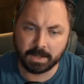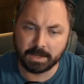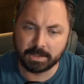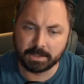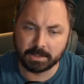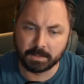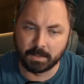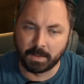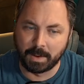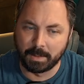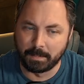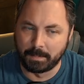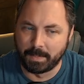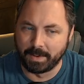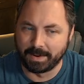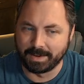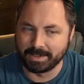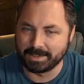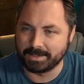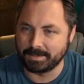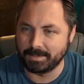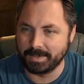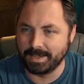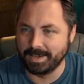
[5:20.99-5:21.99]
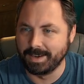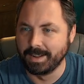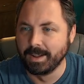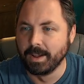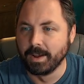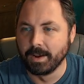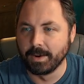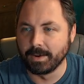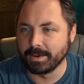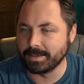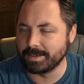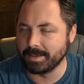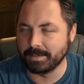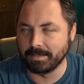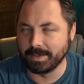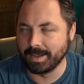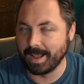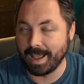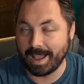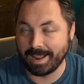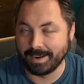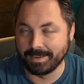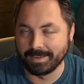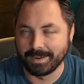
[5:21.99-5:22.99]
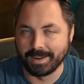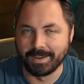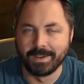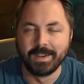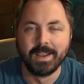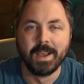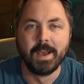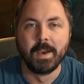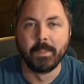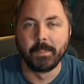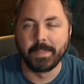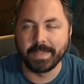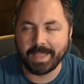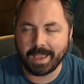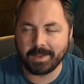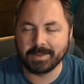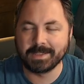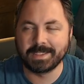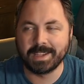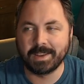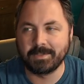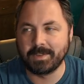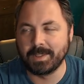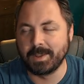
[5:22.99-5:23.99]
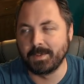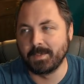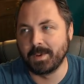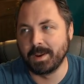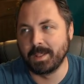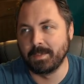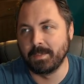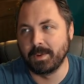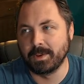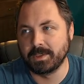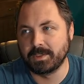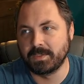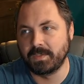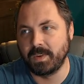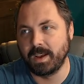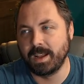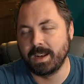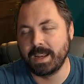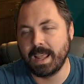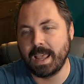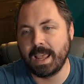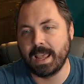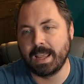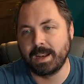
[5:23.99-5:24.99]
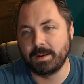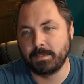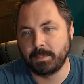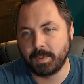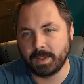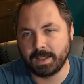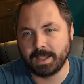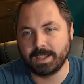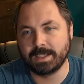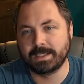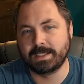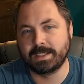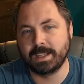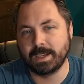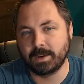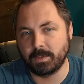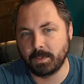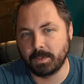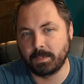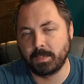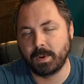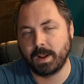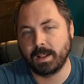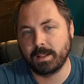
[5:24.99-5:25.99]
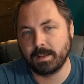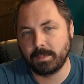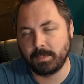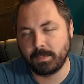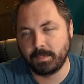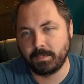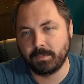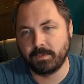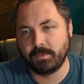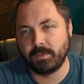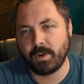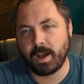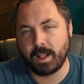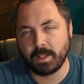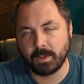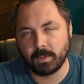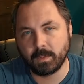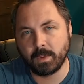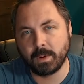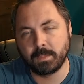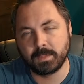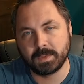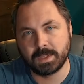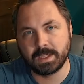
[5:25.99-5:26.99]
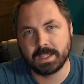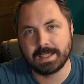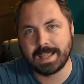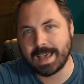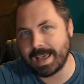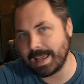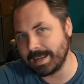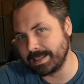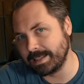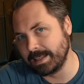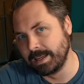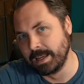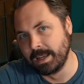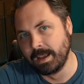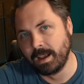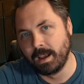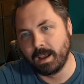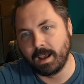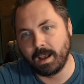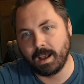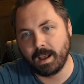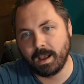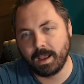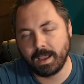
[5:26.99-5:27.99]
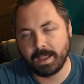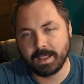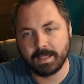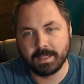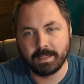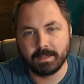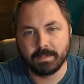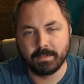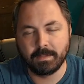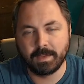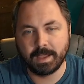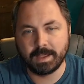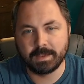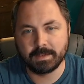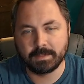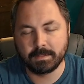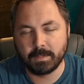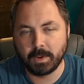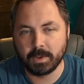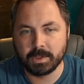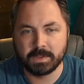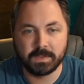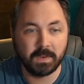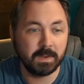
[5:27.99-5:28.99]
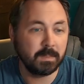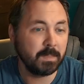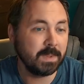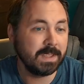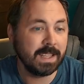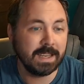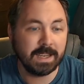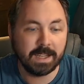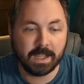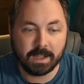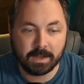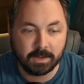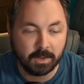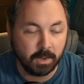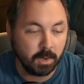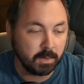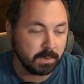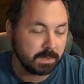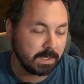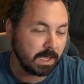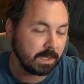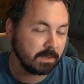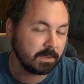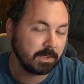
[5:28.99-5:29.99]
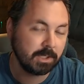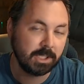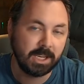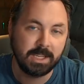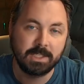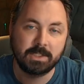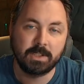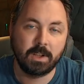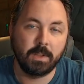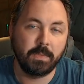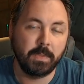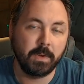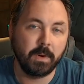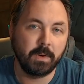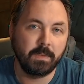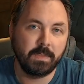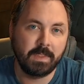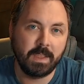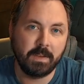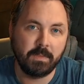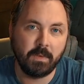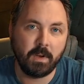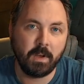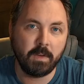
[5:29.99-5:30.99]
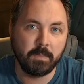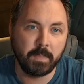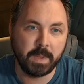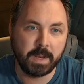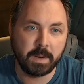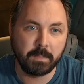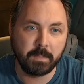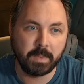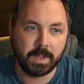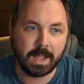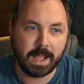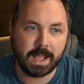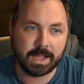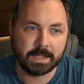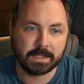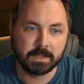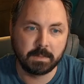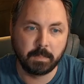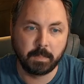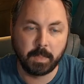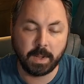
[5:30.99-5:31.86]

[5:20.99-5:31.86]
I just want punishment. Or something. I don't know. But that was definitely one of the most fun. And Ballistic would probably follow up to that in as most fun. But then again, Ghost House, Chainsaw, they've all been a blast.